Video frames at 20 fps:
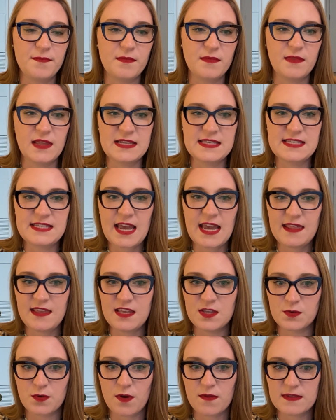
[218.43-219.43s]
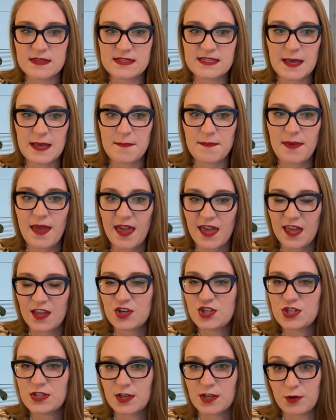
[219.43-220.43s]
Let's say these are on the same
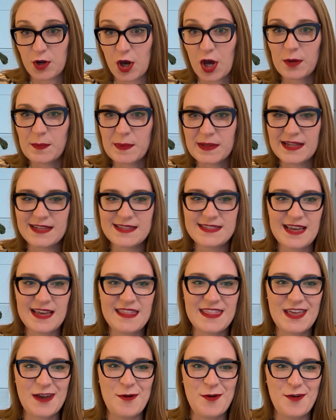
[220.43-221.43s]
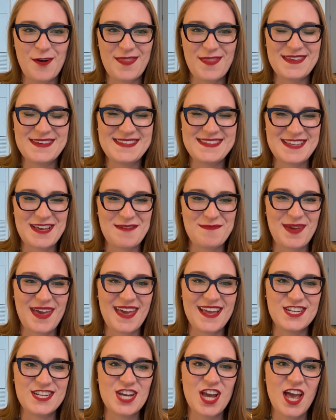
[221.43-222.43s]
page. They're not, but let's say they were on the same
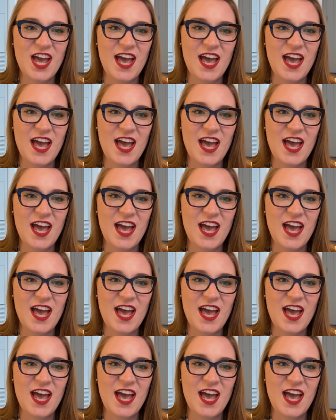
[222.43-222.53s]
page.